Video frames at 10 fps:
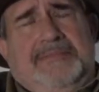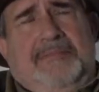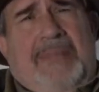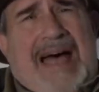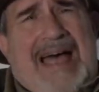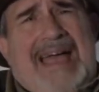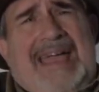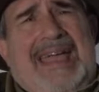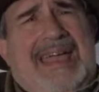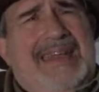by
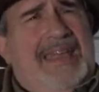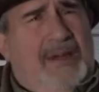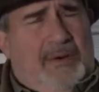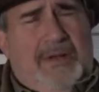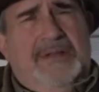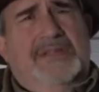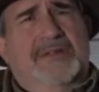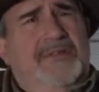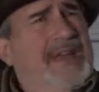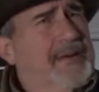adherents
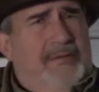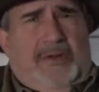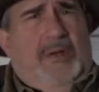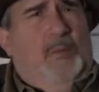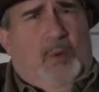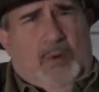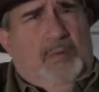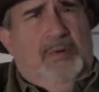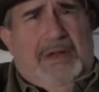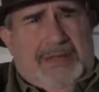of every
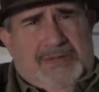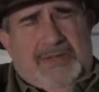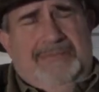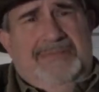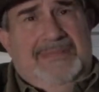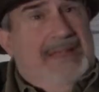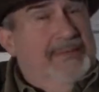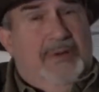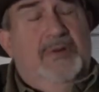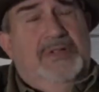world religion,
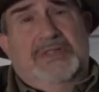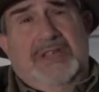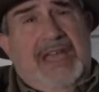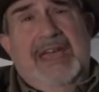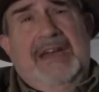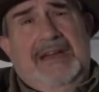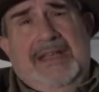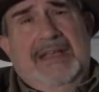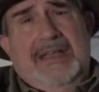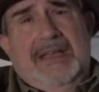even
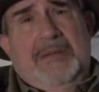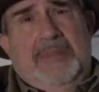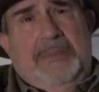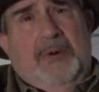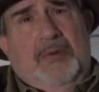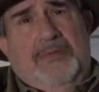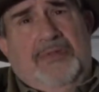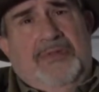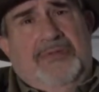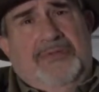Christianity. People
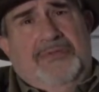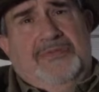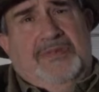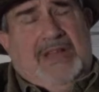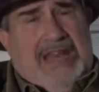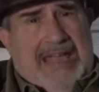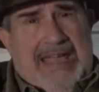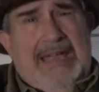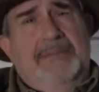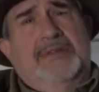
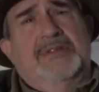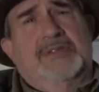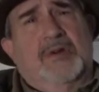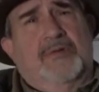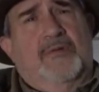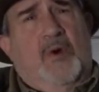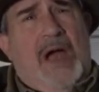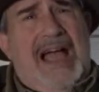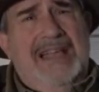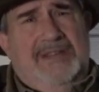claim to serve
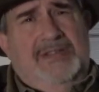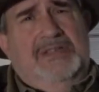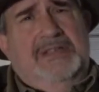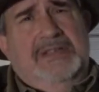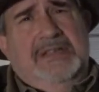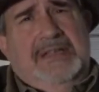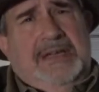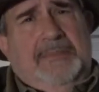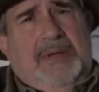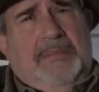Christ,
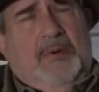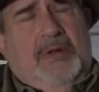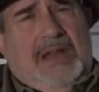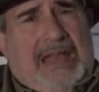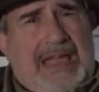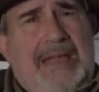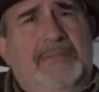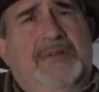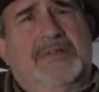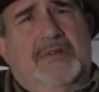people
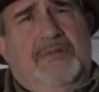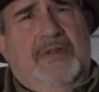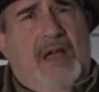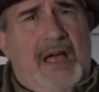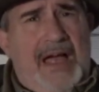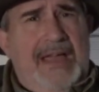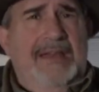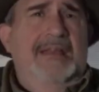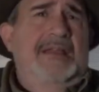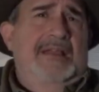claim to serve God